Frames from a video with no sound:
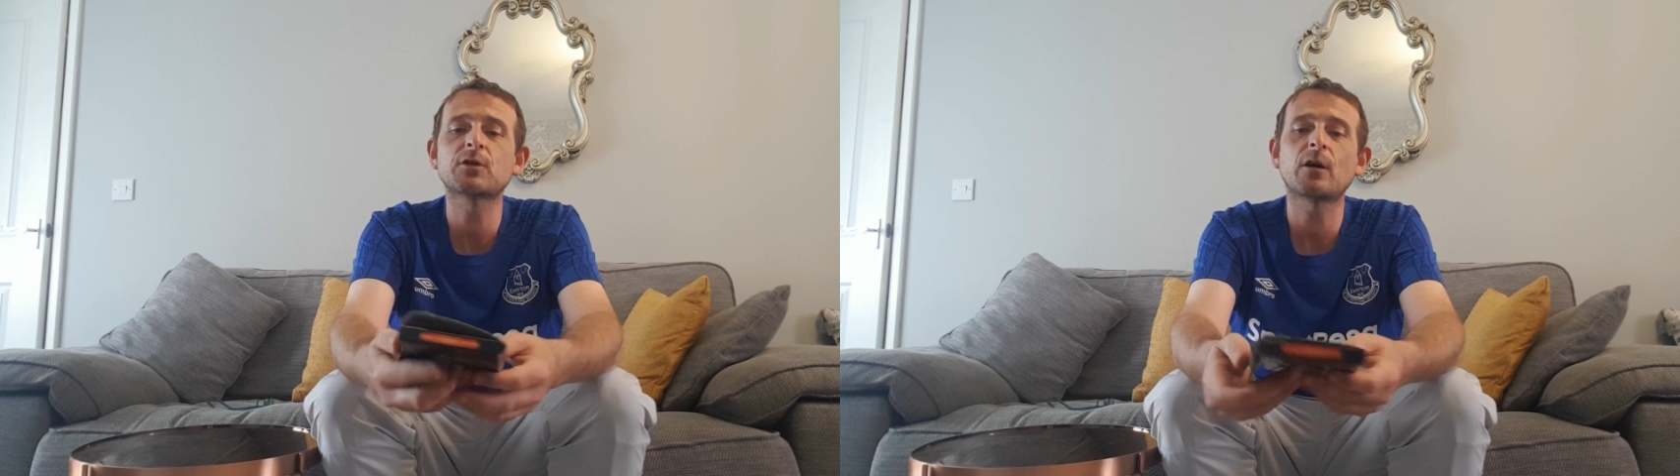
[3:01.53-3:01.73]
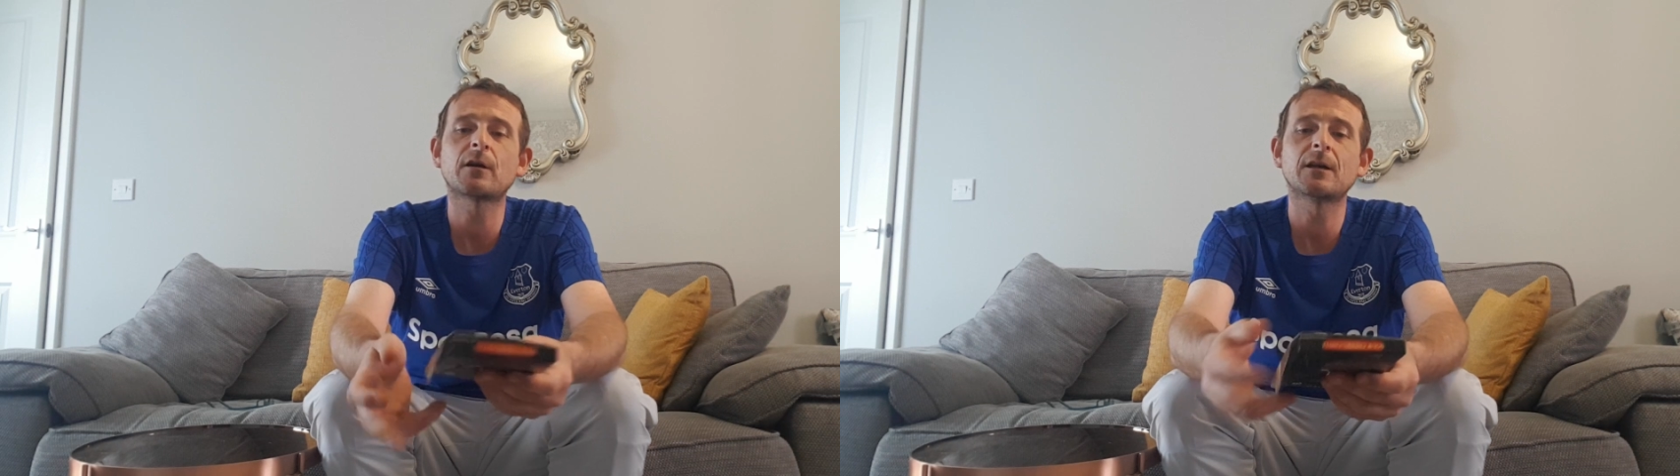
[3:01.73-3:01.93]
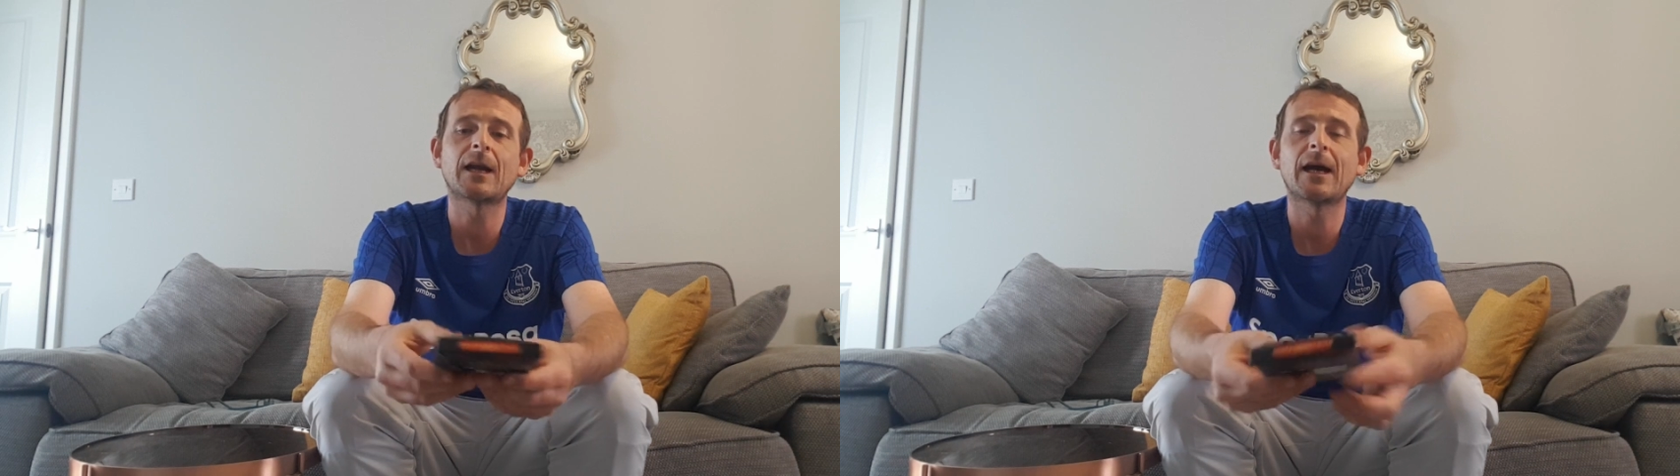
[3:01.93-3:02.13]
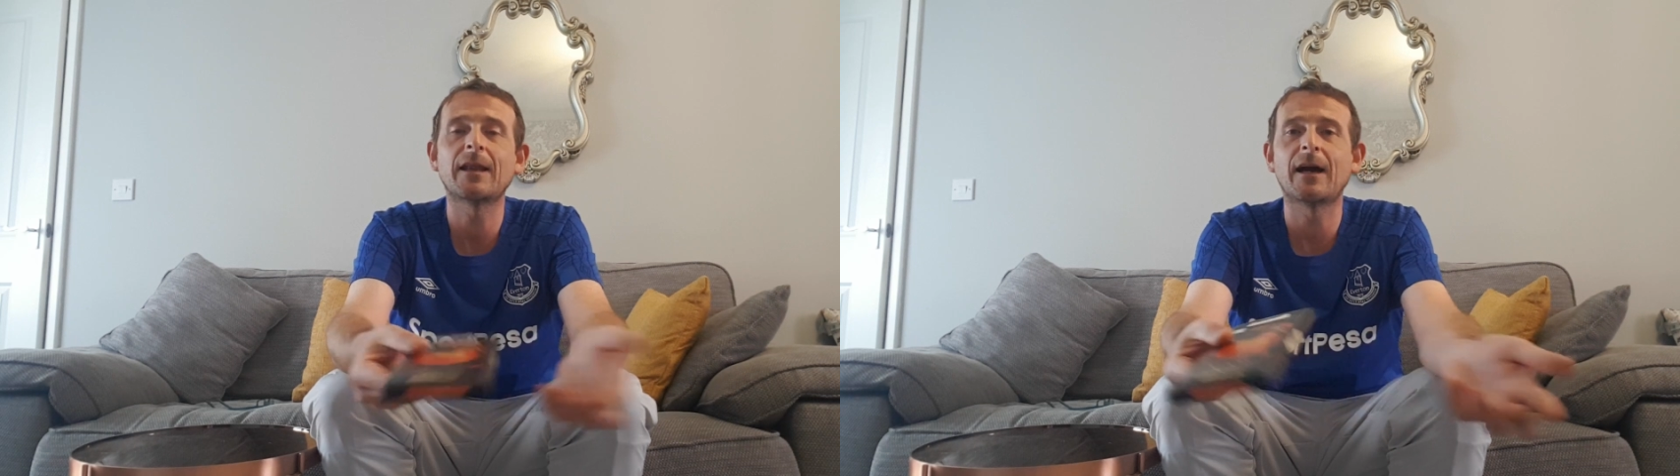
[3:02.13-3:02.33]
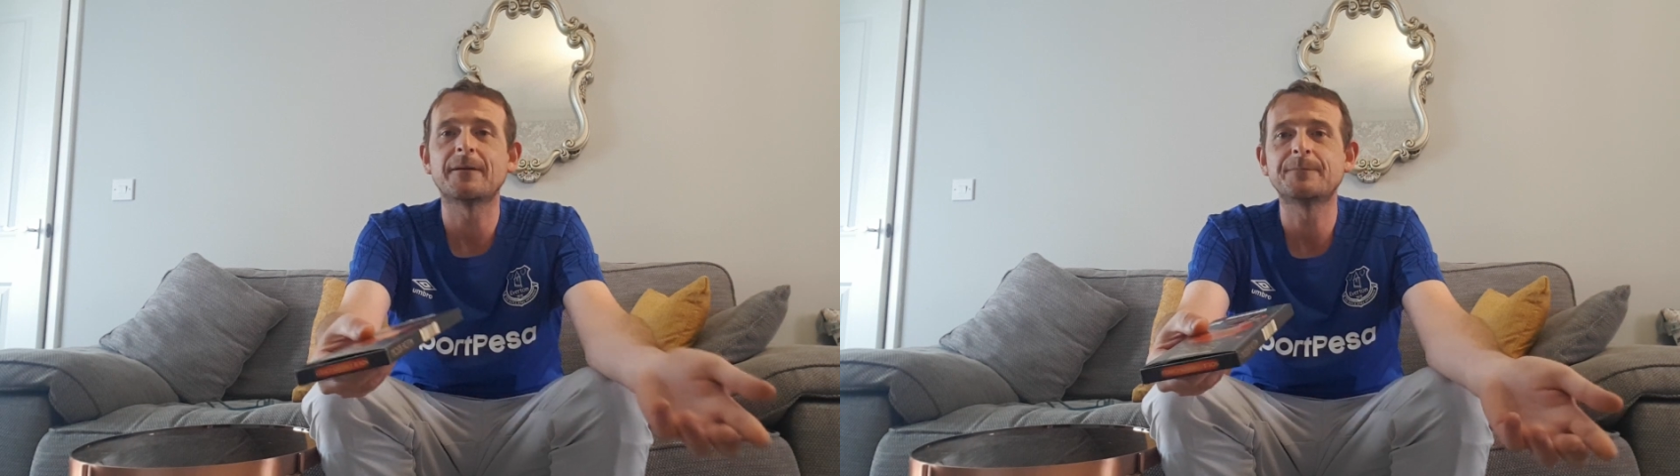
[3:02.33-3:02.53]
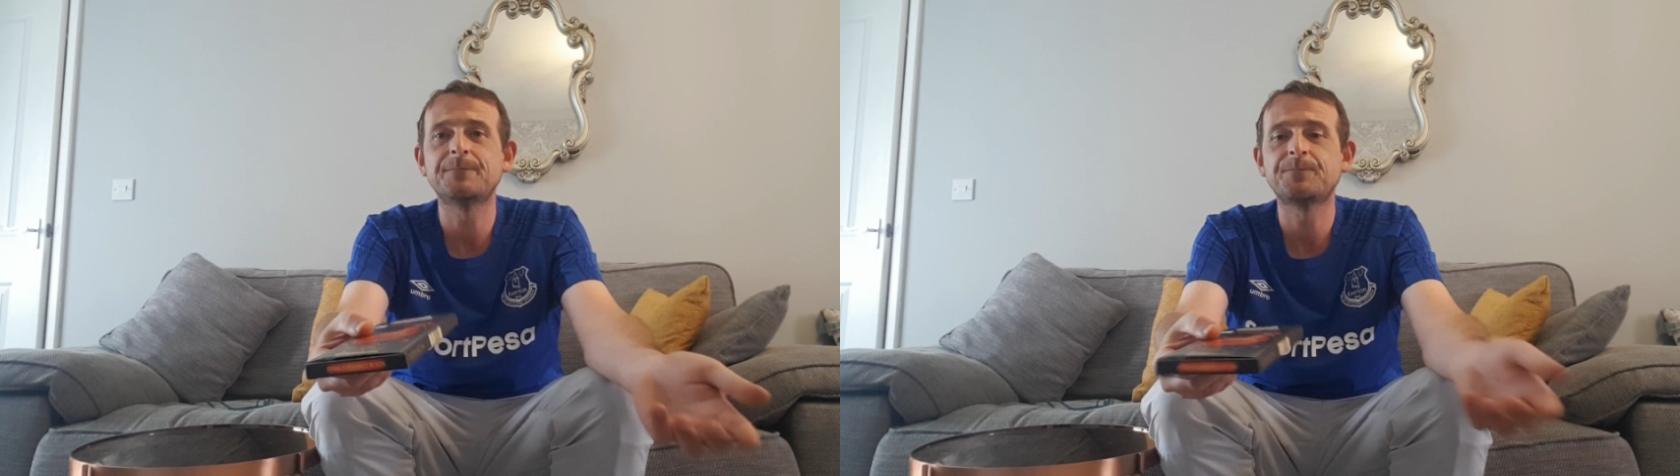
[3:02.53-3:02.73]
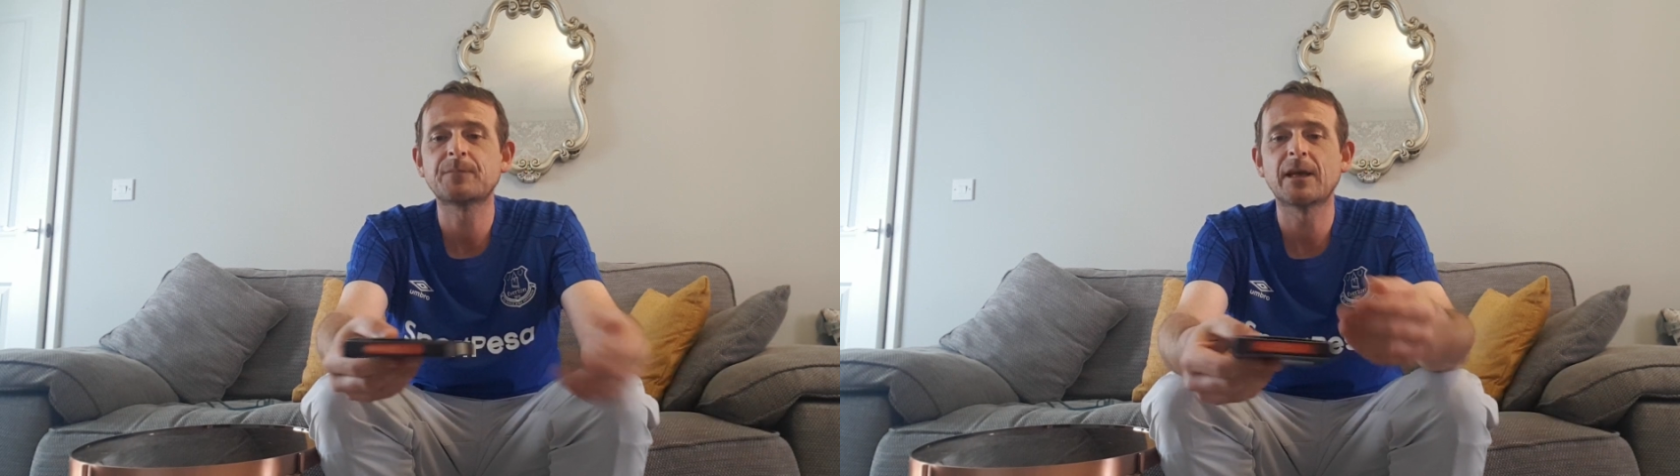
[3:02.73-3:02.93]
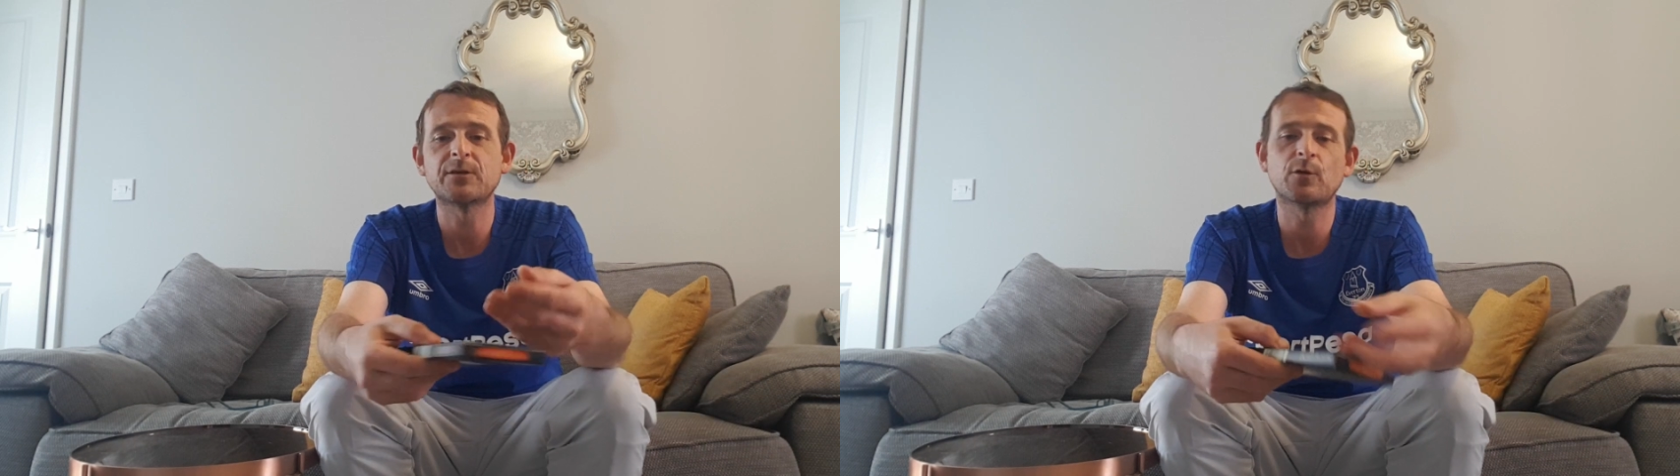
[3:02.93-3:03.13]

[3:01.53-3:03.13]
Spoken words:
of chocolate like that, it's